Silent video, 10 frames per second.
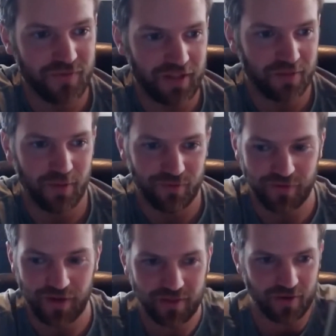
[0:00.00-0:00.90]
faith, but
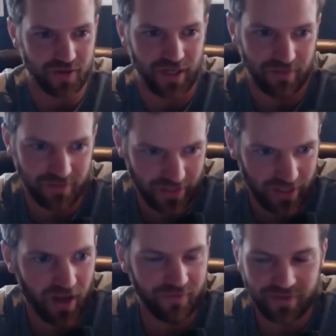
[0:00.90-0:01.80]
faith in ourselves, like
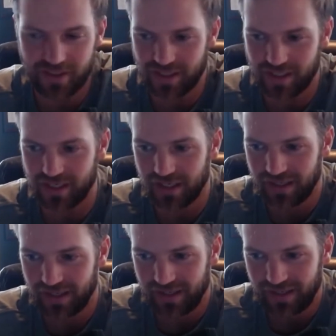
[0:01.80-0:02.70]
confidence
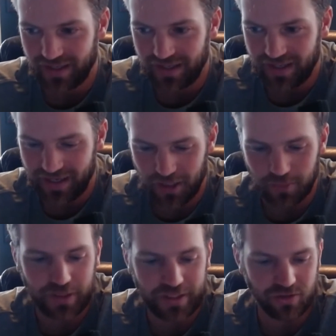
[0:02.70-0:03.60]

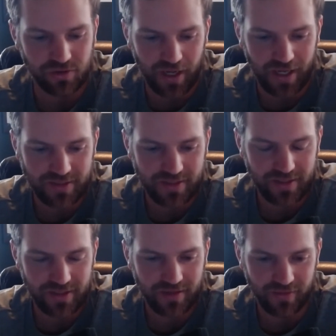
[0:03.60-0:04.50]
and complete
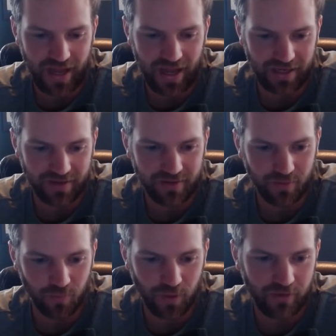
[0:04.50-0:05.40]
trust that
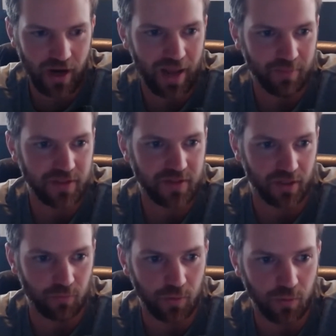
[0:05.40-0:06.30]
whatever happens,
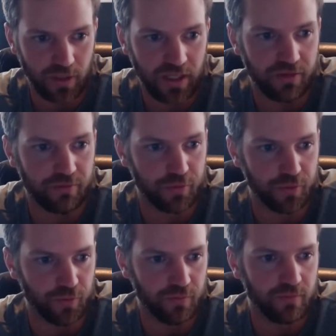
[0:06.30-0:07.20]
like, we will get
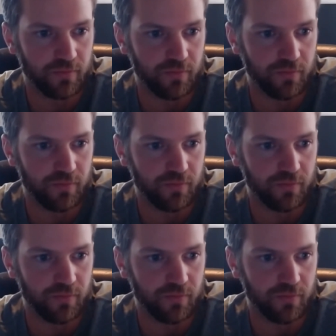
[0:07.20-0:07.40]
through